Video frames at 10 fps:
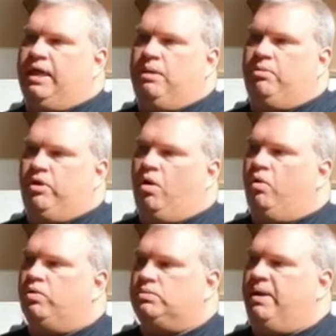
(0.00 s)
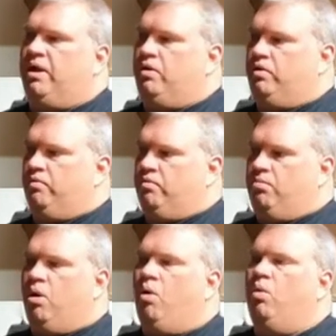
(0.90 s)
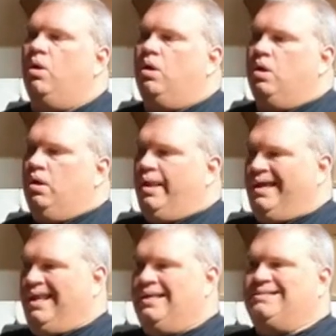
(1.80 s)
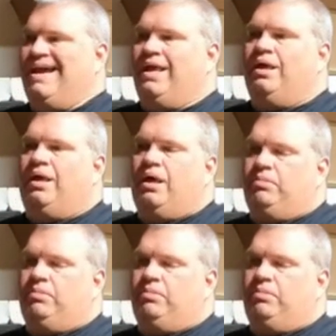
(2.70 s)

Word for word: Came with the owner's manual, the remote, like an antenna.